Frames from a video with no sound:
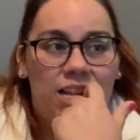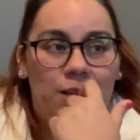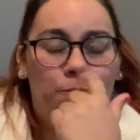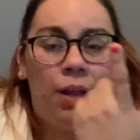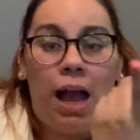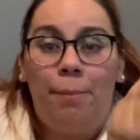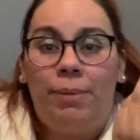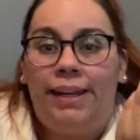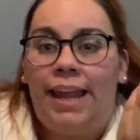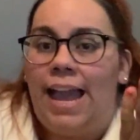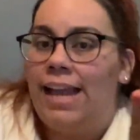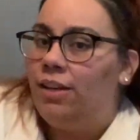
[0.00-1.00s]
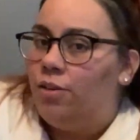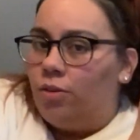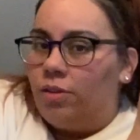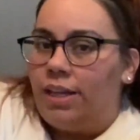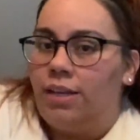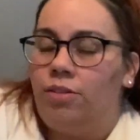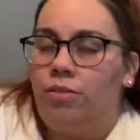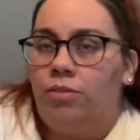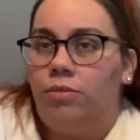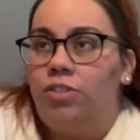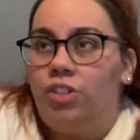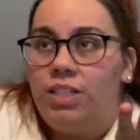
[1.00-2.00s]
But I'm glad, you know, that, you know,
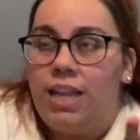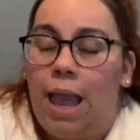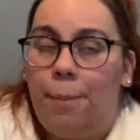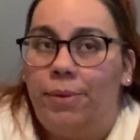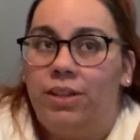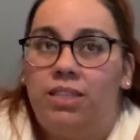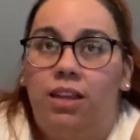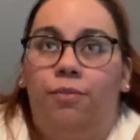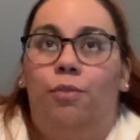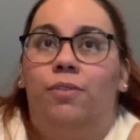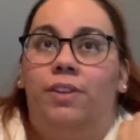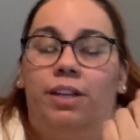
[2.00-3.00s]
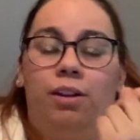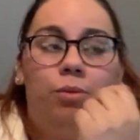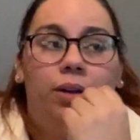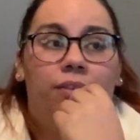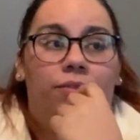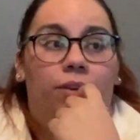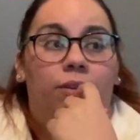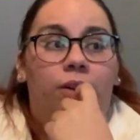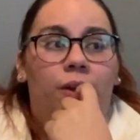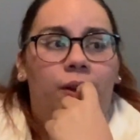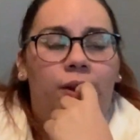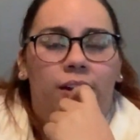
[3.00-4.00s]
she's happy and stuff over there, whatever.
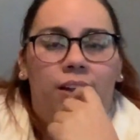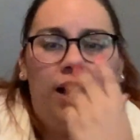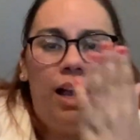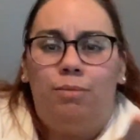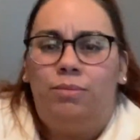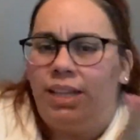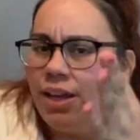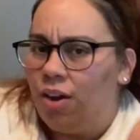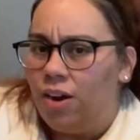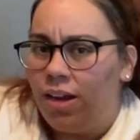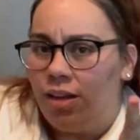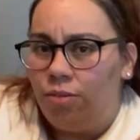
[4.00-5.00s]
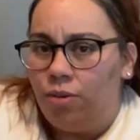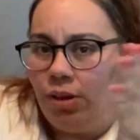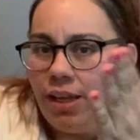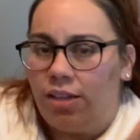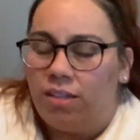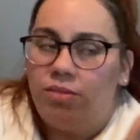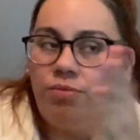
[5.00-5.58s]
They are, you know, like,